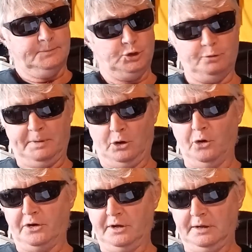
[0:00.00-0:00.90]
Should be
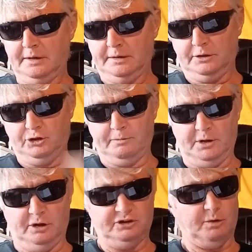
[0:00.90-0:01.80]
good.
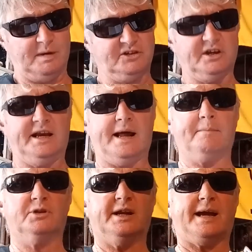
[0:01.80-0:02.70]
So once I get up
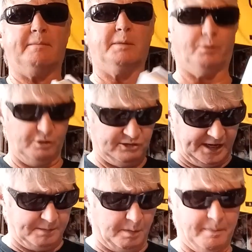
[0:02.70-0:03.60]
and get a couple of brews
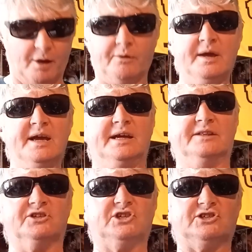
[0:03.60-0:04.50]
under my belt,
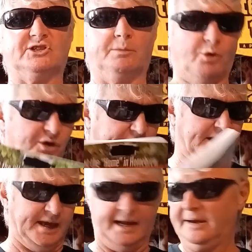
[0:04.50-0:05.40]
get the system working
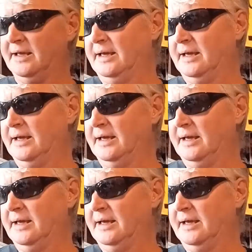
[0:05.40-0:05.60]
again,